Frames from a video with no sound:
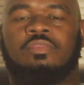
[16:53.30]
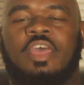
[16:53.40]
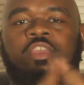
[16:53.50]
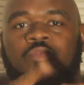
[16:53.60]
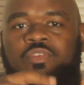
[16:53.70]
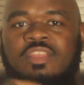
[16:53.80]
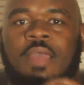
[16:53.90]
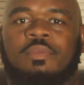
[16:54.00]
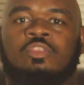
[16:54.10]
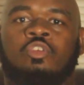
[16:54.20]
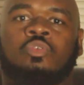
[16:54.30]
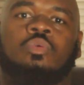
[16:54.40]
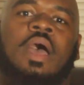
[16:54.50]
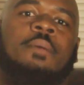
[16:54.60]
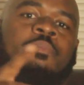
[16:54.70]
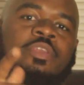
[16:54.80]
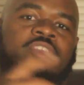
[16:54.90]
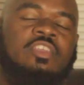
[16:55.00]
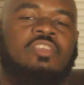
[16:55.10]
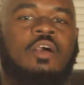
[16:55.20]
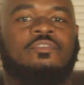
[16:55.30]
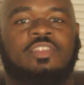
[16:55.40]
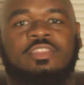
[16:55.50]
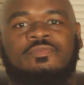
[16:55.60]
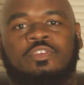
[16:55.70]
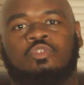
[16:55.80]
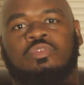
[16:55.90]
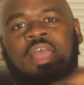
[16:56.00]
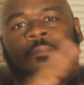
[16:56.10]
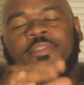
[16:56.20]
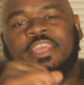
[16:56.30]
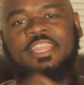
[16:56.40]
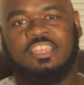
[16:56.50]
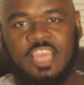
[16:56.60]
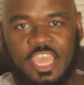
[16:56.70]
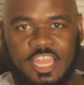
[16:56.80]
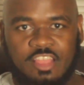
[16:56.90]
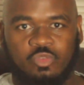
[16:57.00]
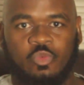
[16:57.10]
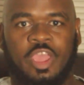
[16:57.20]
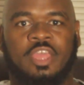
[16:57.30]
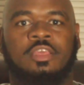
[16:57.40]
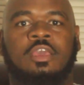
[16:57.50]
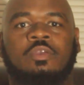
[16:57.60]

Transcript: Thank you for stopping through. I appreciate y'all for you stopping in and checking out the rant.